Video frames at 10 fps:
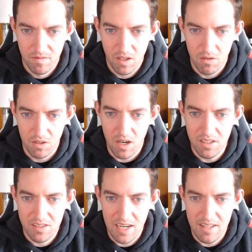
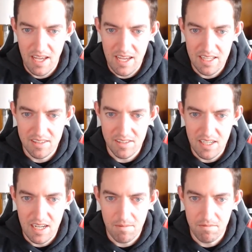regardless of how that ends
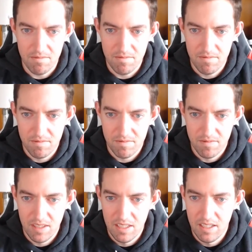up,
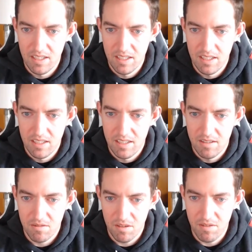
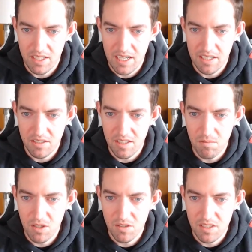I wonder if I can actually
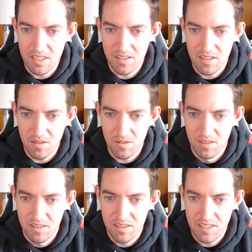merge these two
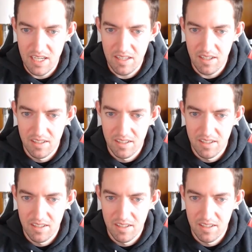together.